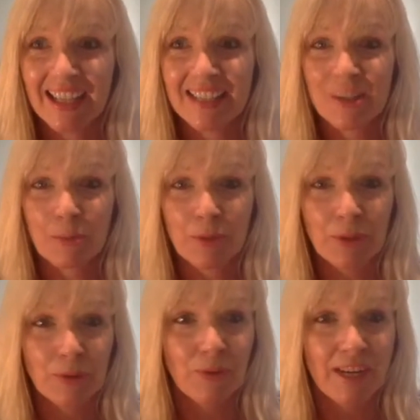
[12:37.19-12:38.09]
It's on
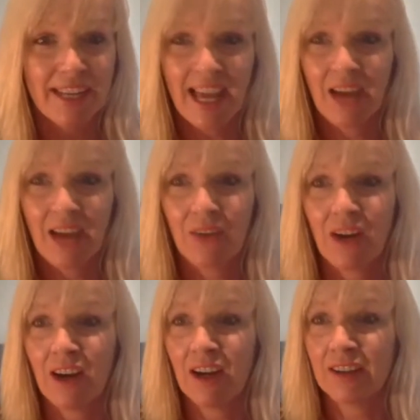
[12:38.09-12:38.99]
pre-order right now
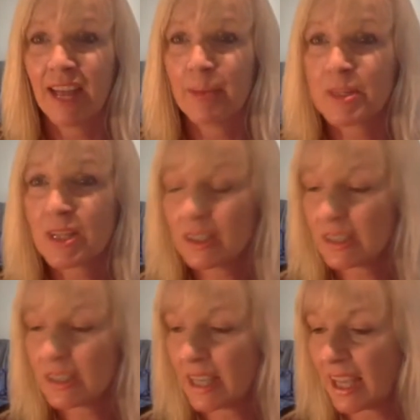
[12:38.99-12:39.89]
on
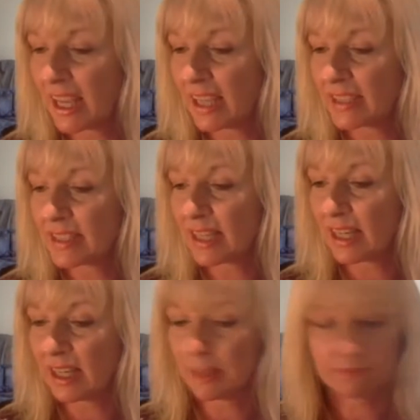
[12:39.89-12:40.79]
Amazon, and
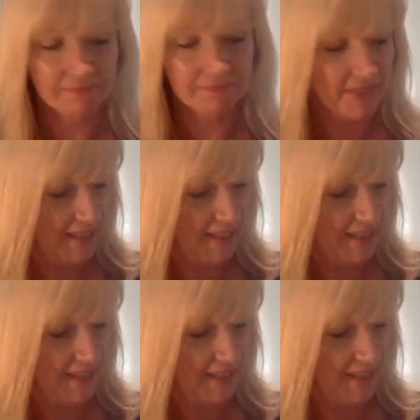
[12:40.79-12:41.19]
I'm